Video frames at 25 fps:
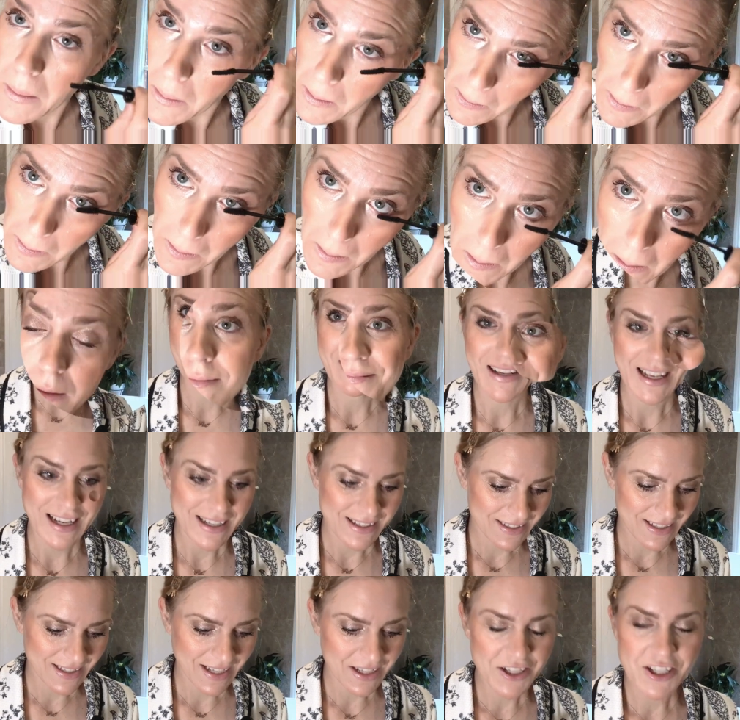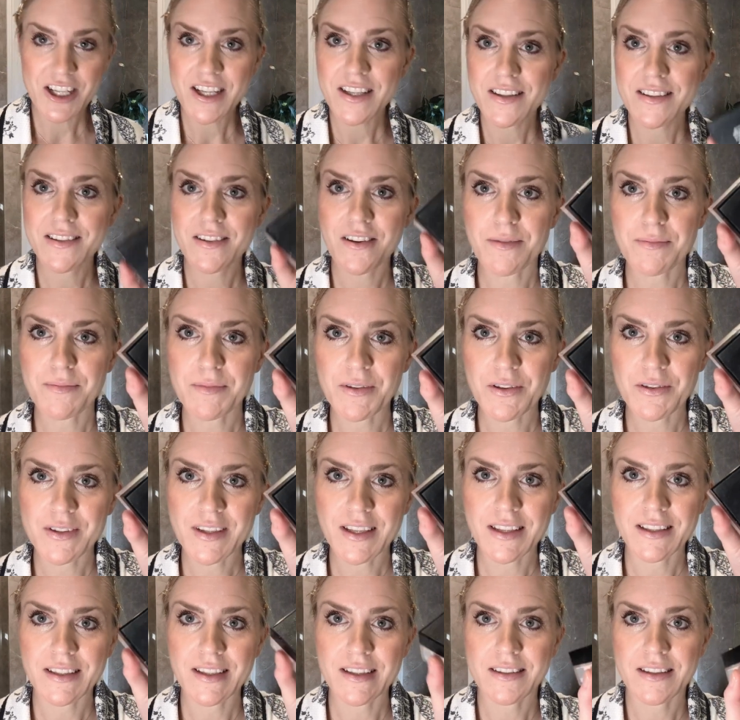Couple of Versace, so I'm
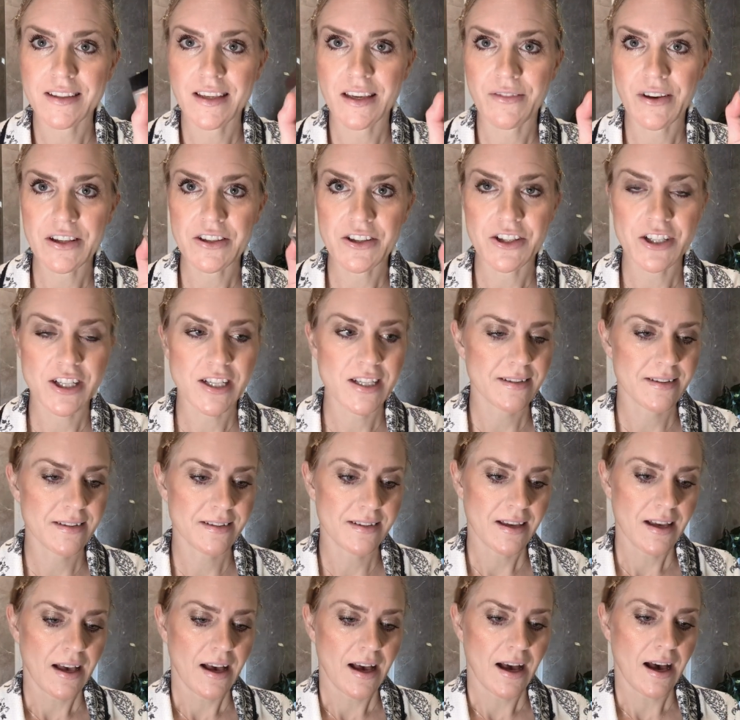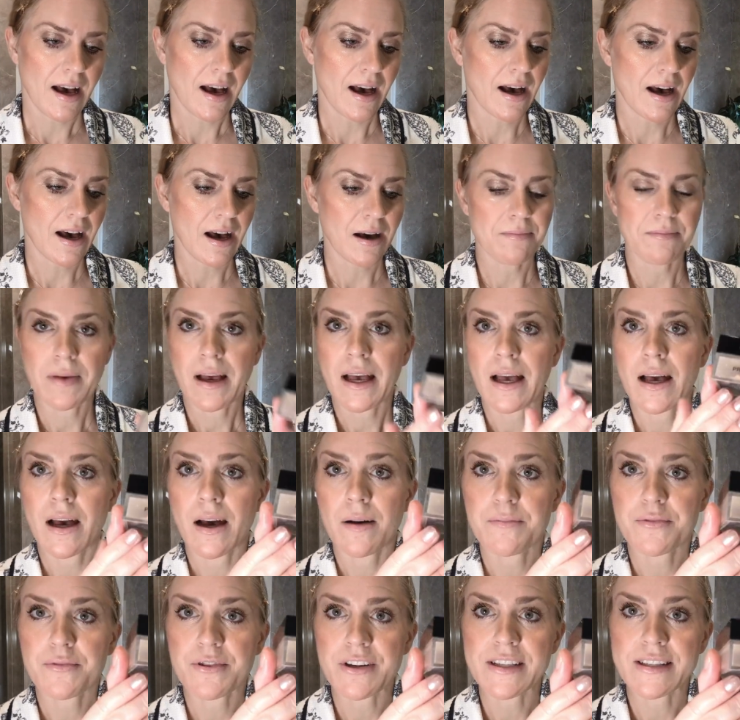using this Givenchy's
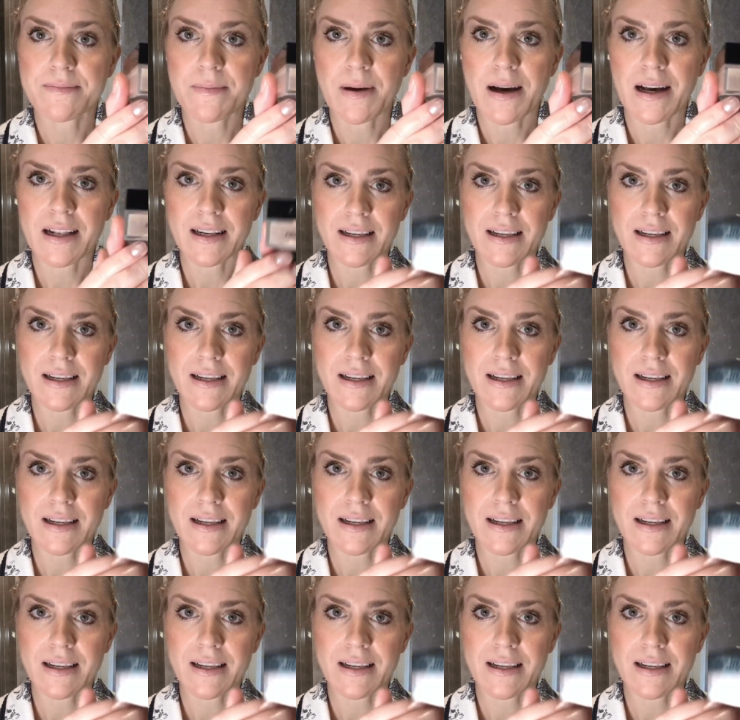Prisma